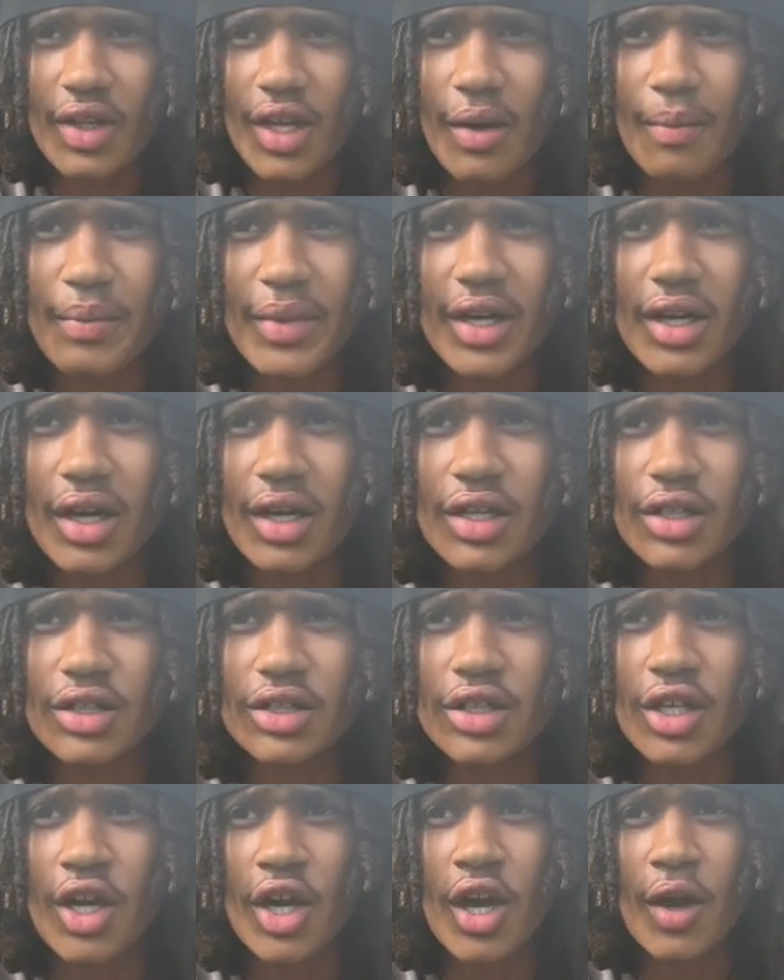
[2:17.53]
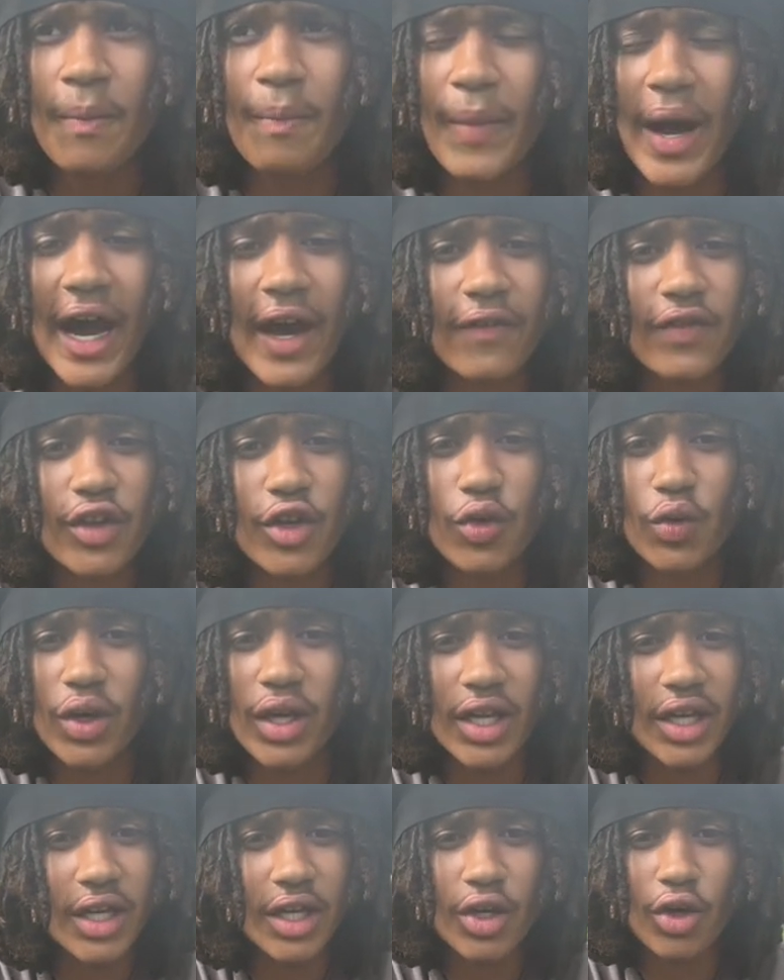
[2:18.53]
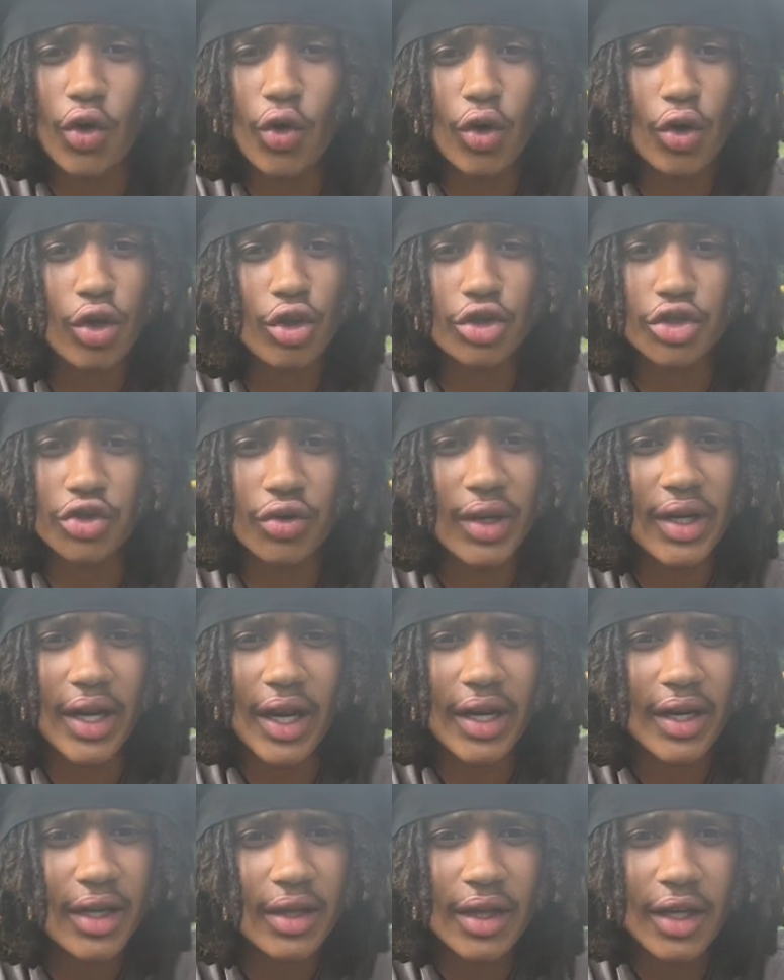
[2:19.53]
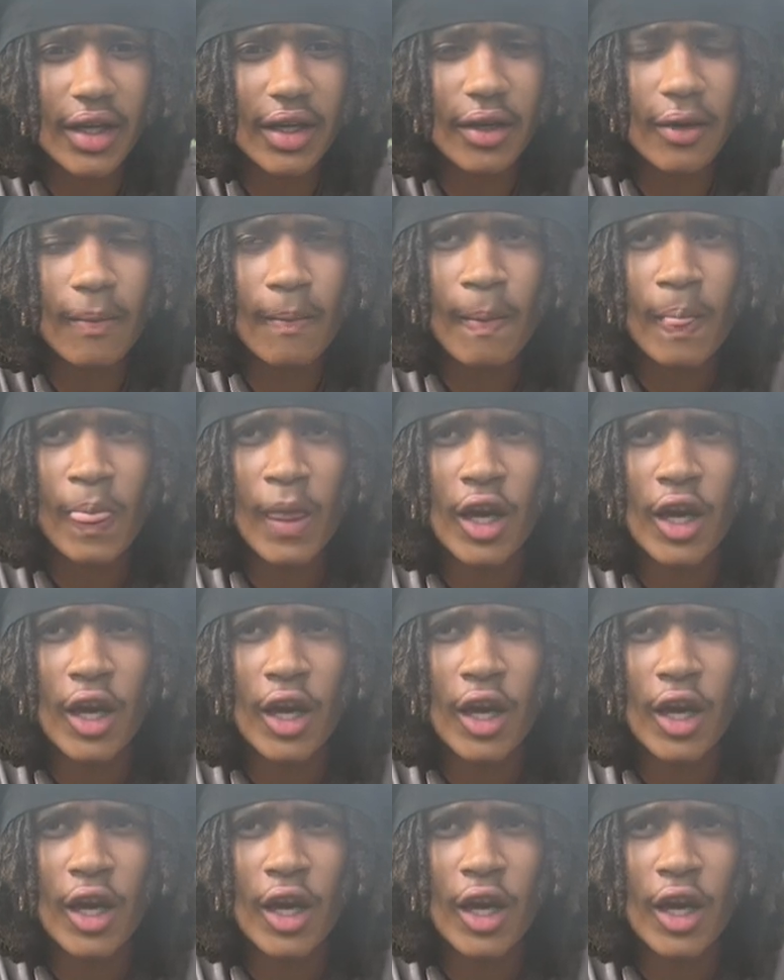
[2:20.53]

Because after you eat or drink anything,